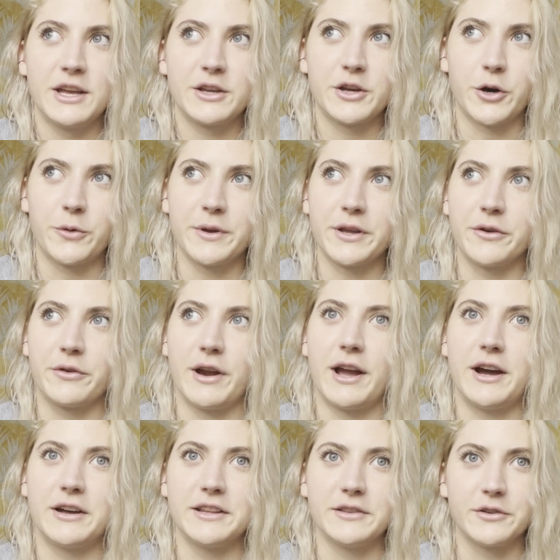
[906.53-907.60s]
going
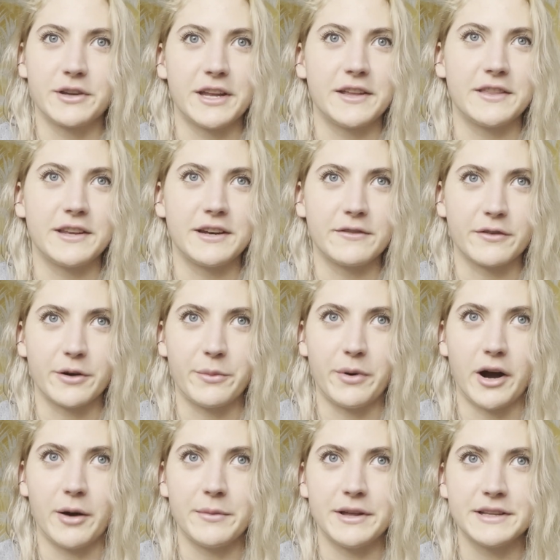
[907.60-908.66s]
around and looking at the different
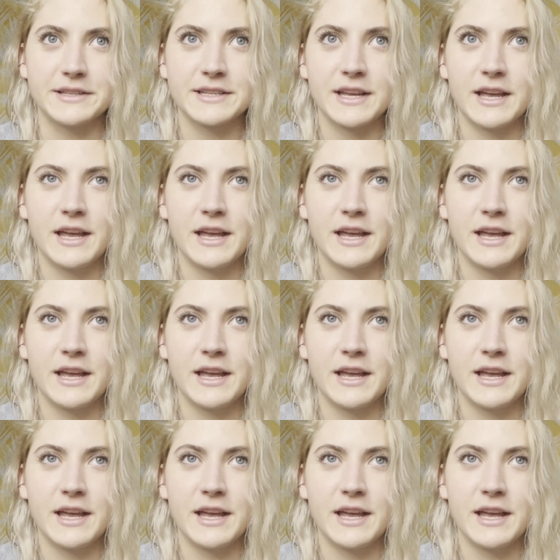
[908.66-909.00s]
apartments.